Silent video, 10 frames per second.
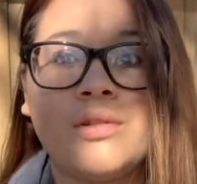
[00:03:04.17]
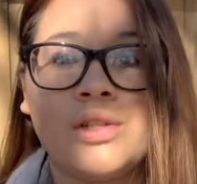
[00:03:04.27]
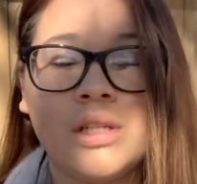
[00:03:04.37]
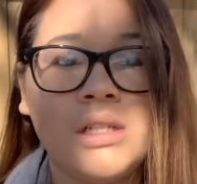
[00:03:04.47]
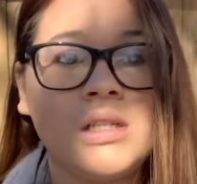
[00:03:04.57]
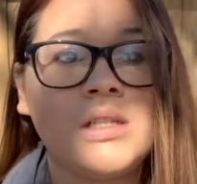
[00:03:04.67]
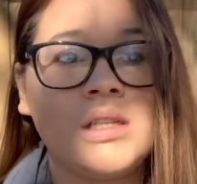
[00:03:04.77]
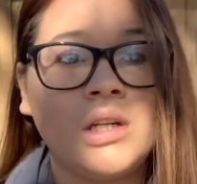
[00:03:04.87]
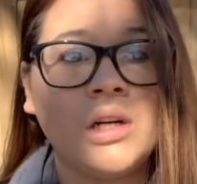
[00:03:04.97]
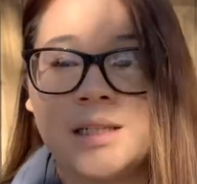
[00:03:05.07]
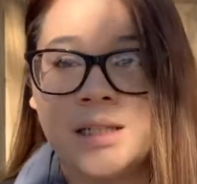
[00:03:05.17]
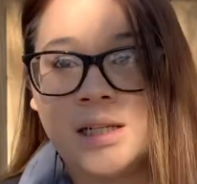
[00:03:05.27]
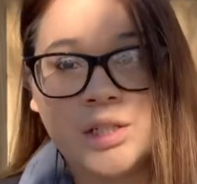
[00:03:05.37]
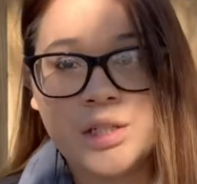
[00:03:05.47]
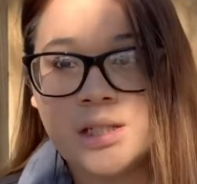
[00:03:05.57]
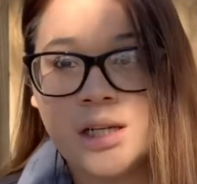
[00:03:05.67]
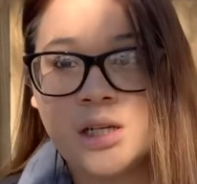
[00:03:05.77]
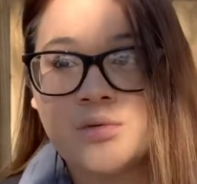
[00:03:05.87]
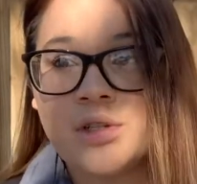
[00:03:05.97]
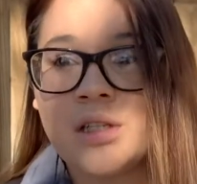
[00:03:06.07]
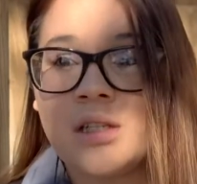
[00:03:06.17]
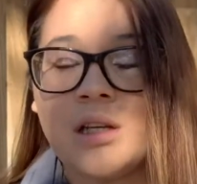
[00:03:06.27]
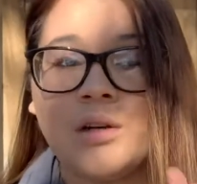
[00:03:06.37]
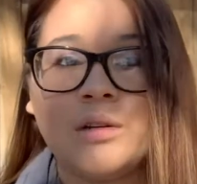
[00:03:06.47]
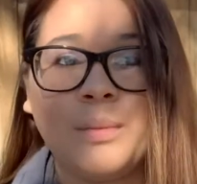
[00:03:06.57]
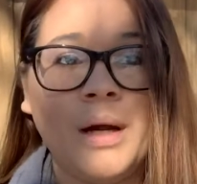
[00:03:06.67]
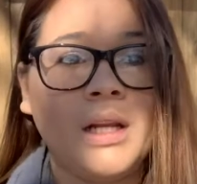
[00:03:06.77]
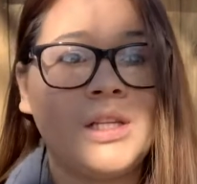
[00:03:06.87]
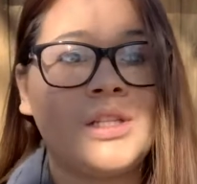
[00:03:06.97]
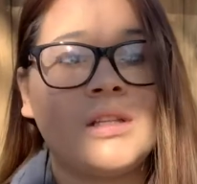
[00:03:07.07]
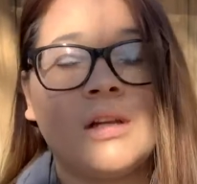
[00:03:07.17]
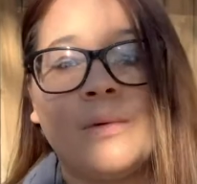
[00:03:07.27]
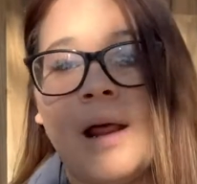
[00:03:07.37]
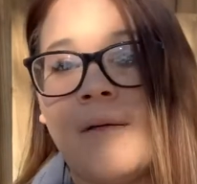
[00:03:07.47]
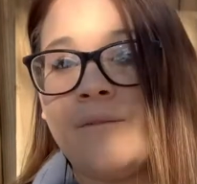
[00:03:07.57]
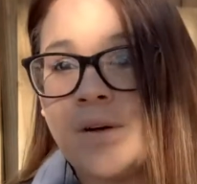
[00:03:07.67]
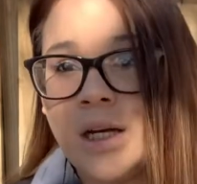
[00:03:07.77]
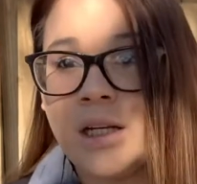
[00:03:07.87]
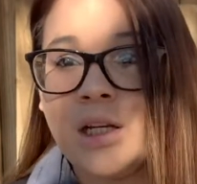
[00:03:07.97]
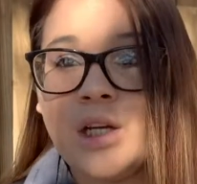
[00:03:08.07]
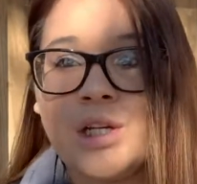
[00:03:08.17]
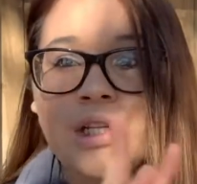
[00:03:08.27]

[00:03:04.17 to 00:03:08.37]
She's still teenager stage where she's gonna go to parties, she's gonna want to have fun.